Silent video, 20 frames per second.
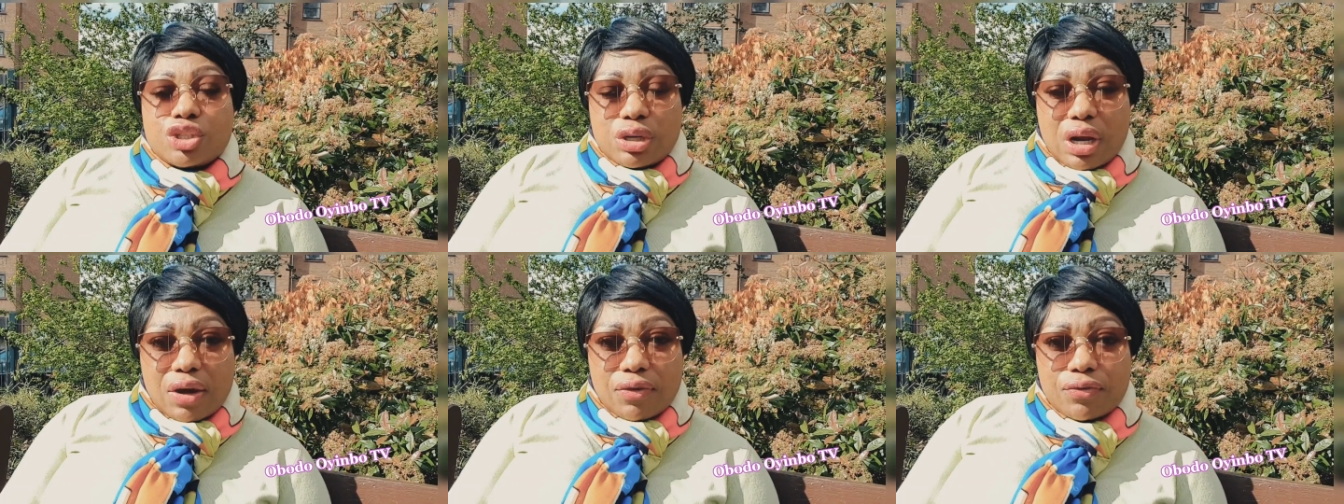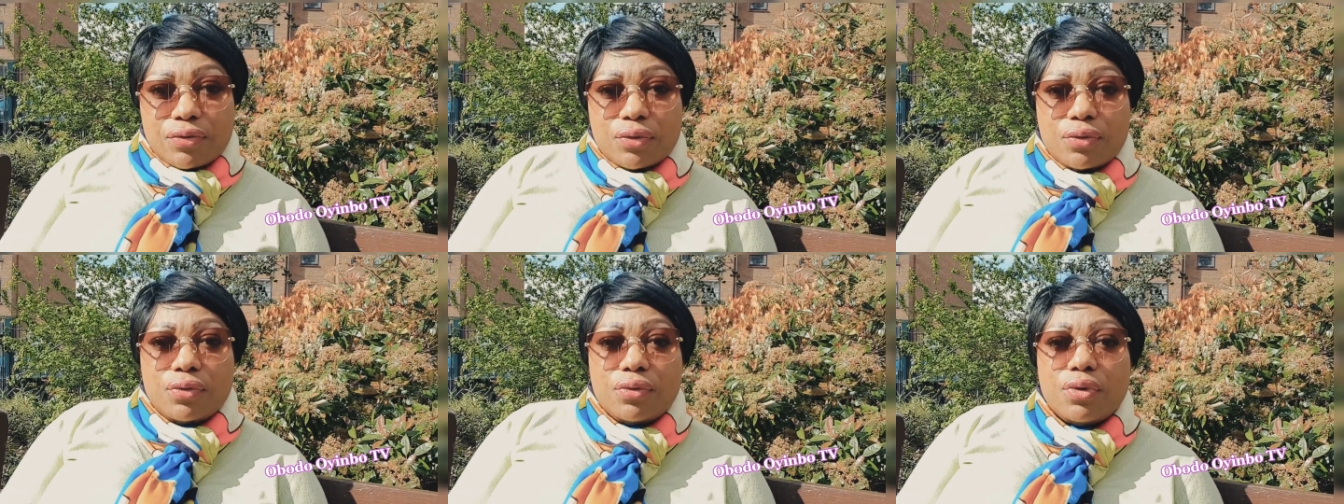
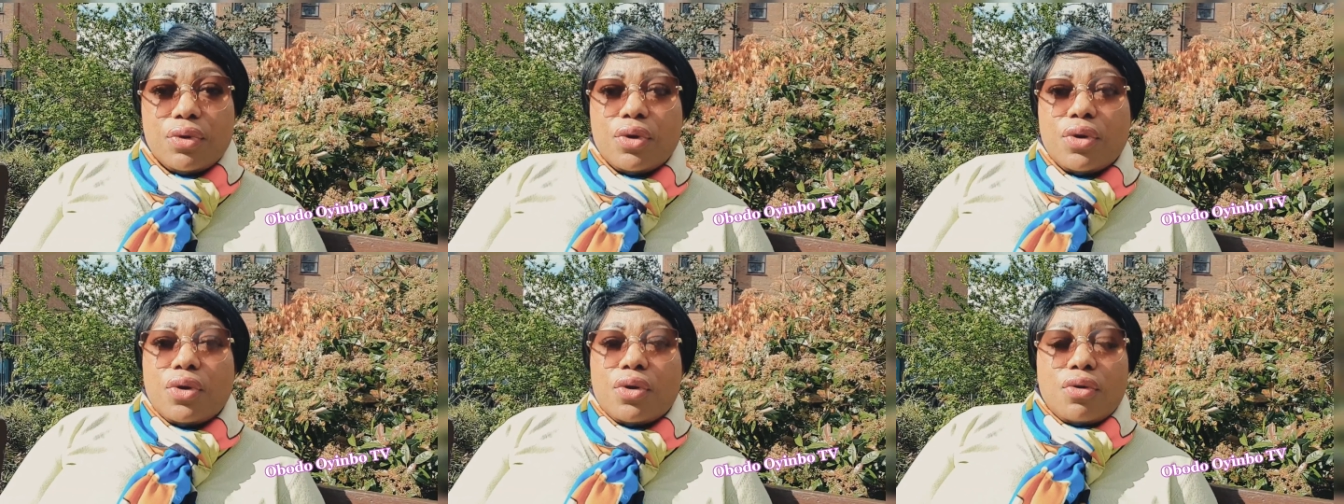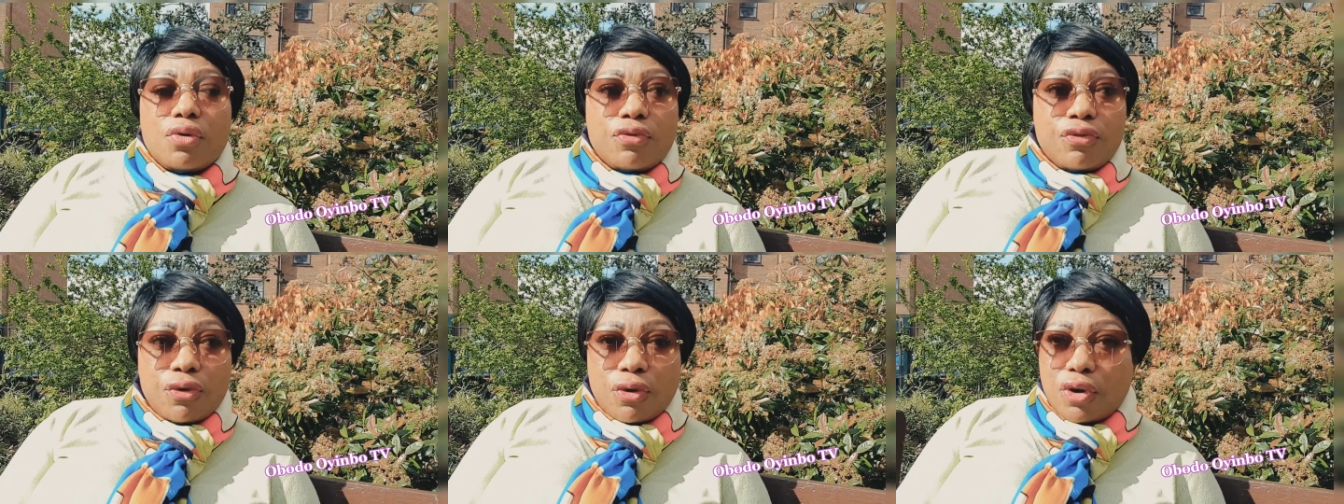travel
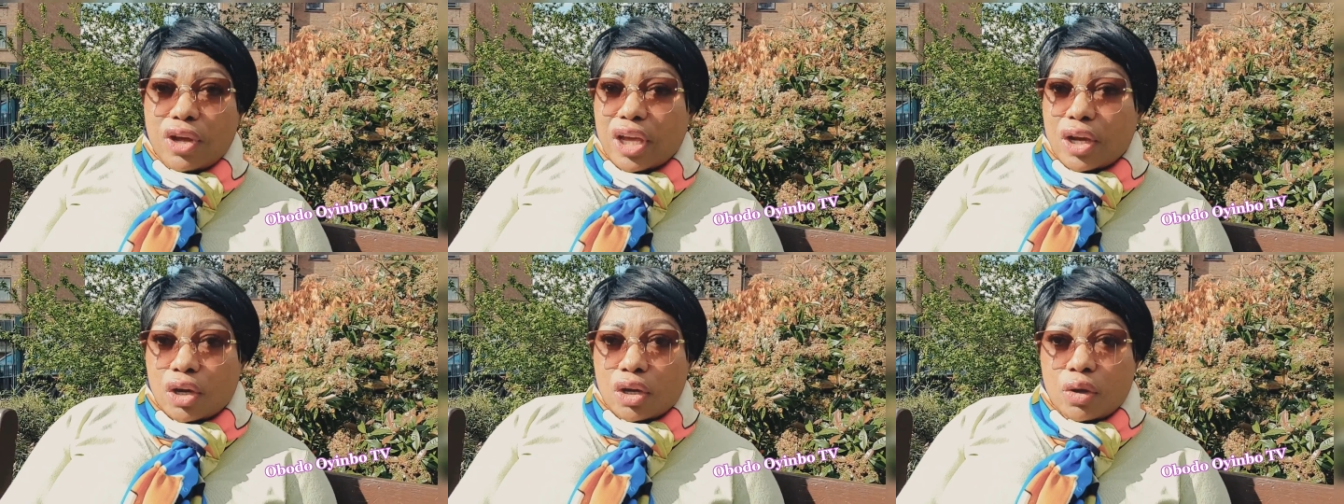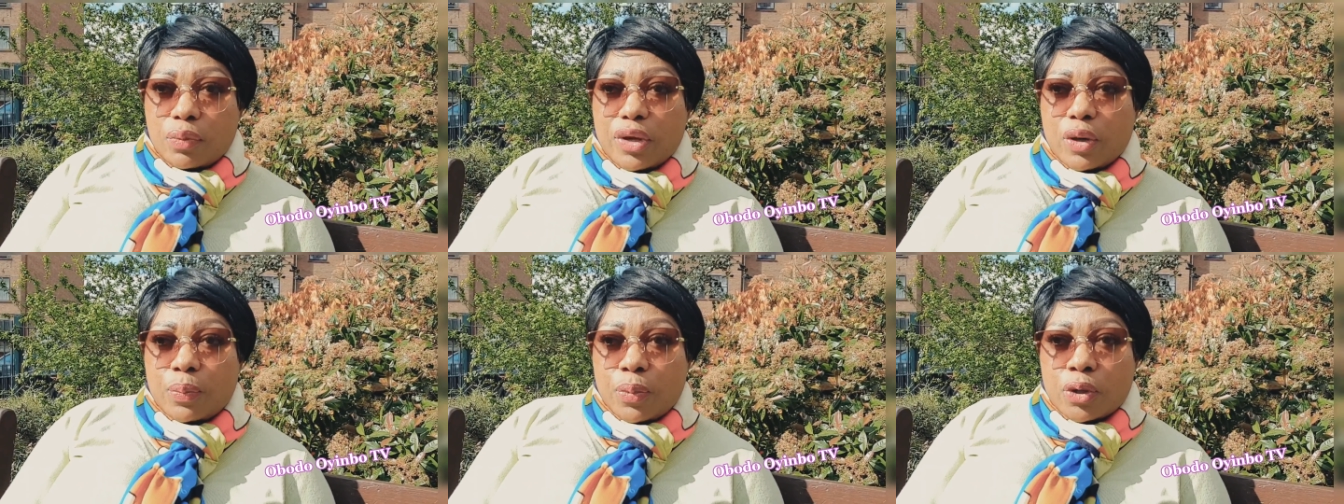for
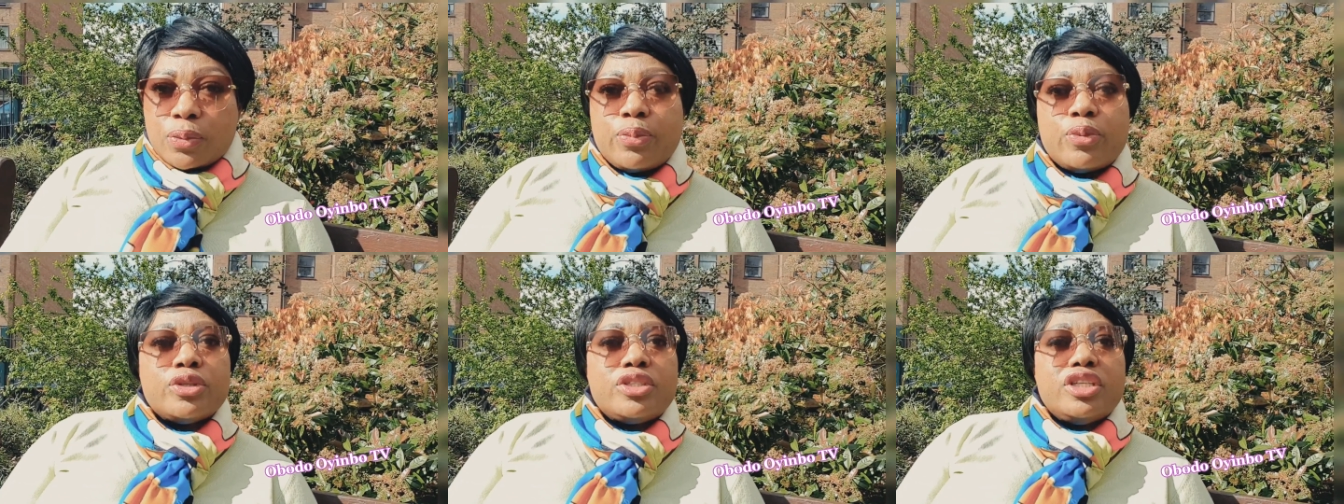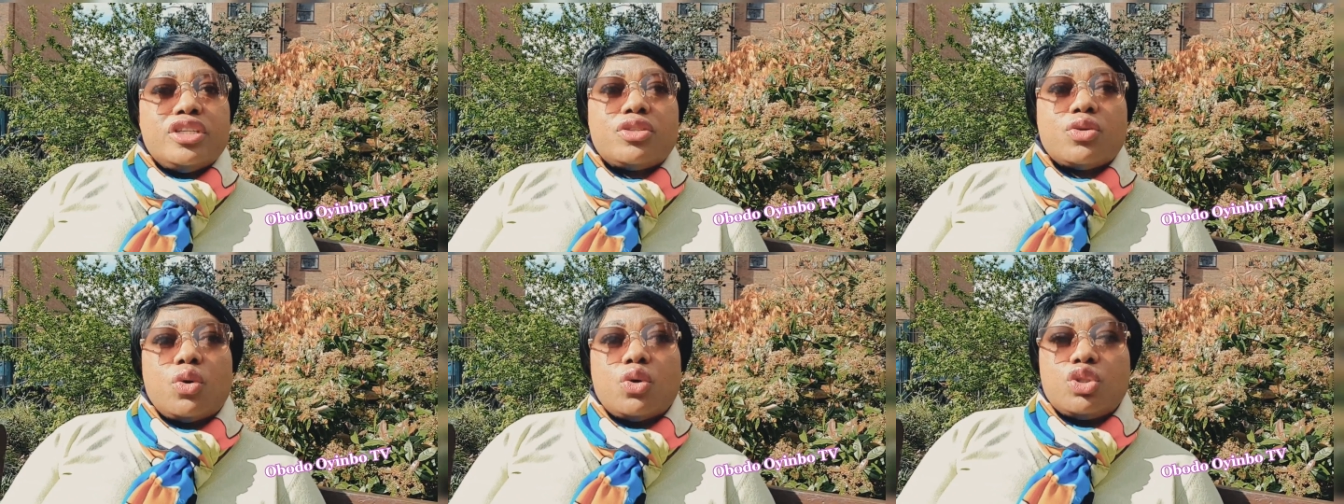economic
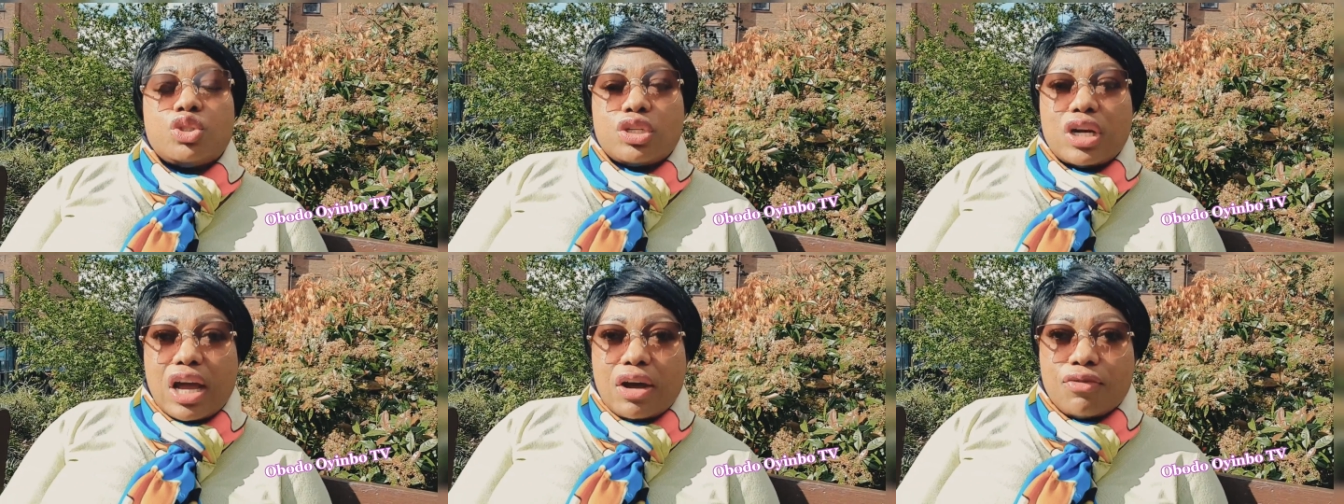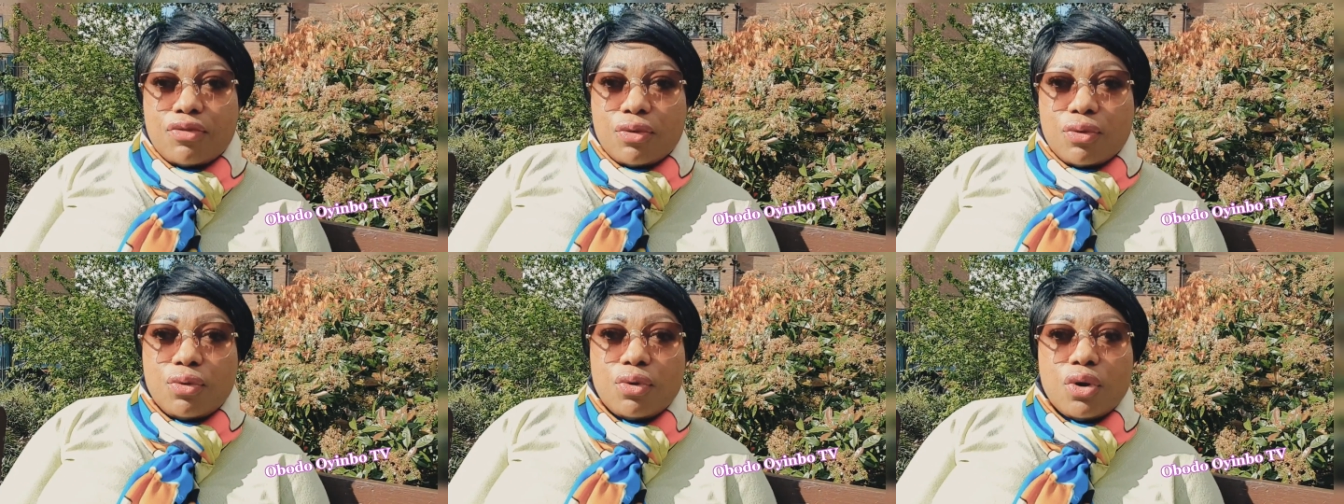purposes or
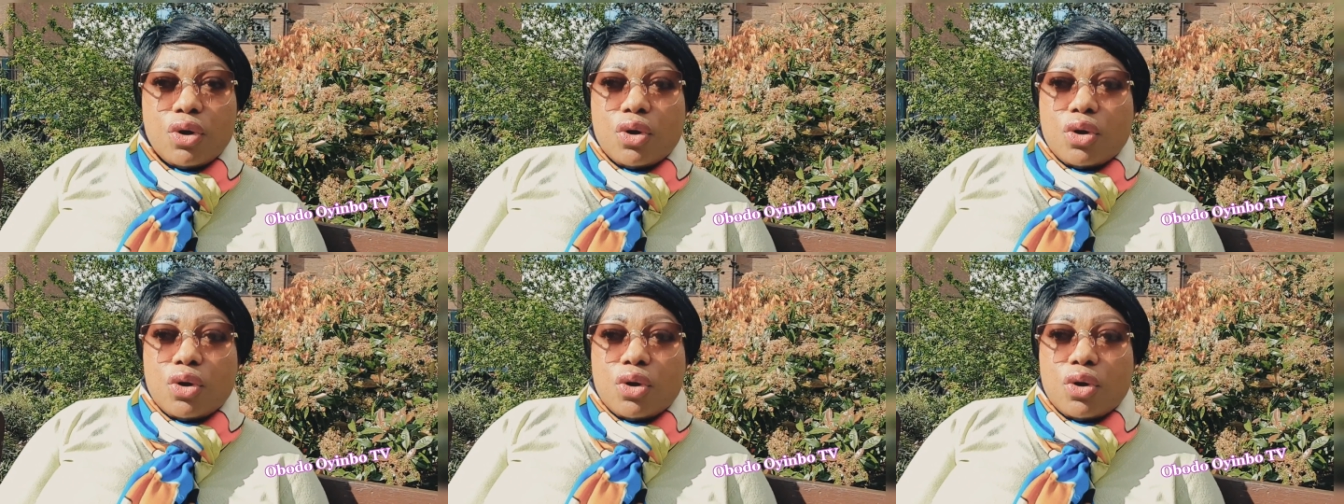travel